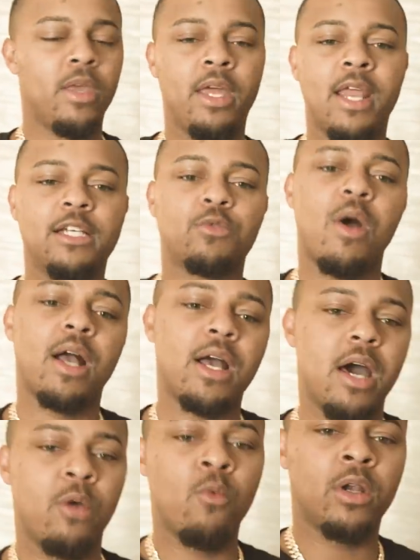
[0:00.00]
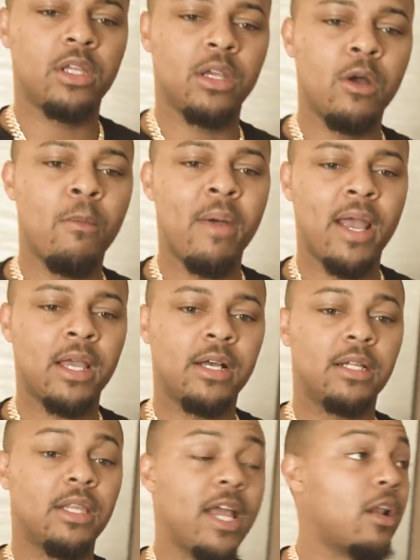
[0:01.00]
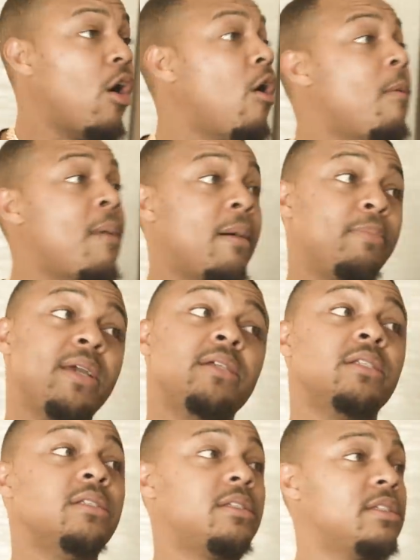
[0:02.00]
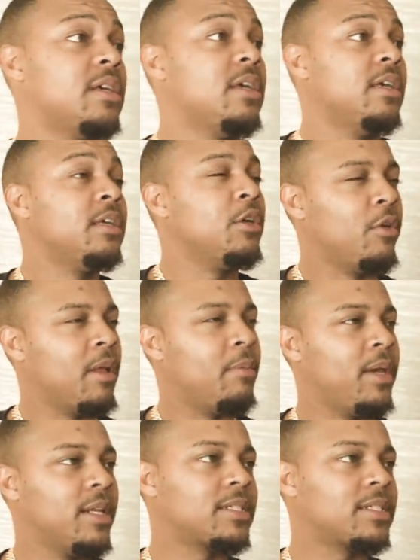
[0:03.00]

And that's why I kind of wanted to go back and collect all my pieces. Mm. You know what I mean?